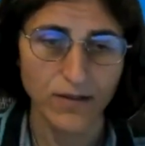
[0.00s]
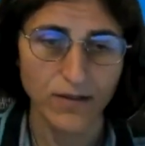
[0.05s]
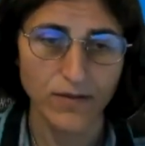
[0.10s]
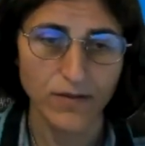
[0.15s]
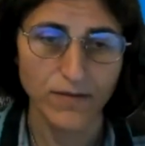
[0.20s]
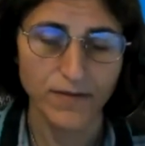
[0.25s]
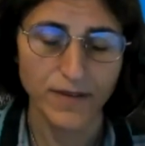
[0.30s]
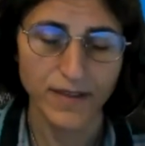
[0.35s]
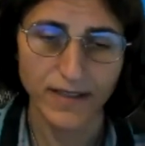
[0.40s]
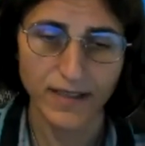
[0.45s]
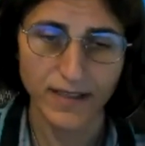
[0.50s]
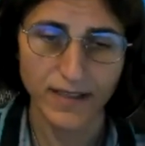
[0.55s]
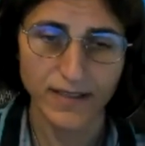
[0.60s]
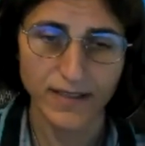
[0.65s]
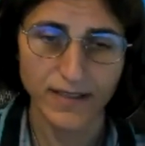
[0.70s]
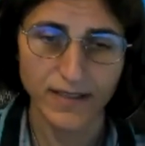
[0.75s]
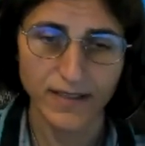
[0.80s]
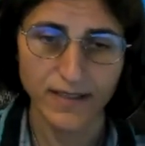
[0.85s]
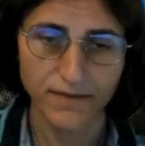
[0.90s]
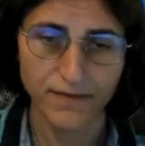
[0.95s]
on
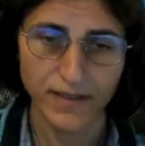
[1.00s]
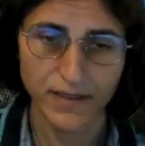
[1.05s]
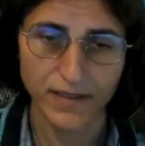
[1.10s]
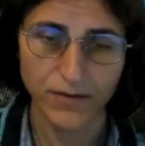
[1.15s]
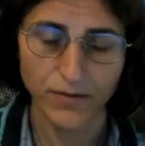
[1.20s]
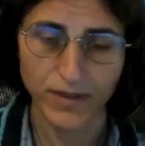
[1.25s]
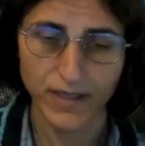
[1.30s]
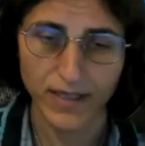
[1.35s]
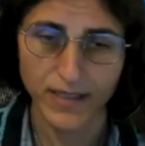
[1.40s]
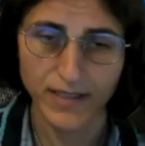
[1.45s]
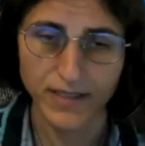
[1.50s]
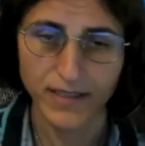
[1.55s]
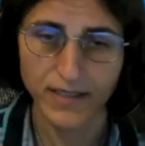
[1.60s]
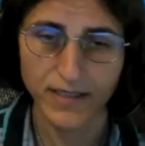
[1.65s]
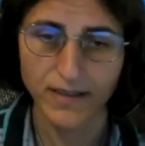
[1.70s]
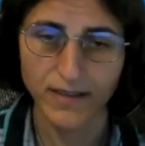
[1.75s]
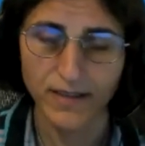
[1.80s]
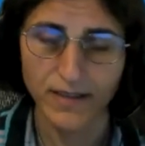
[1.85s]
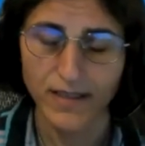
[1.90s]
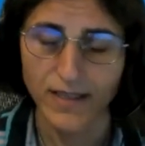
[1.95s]
financing of
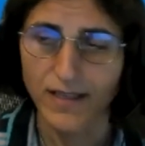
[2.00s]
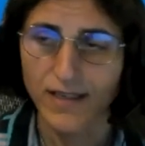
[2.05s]
education.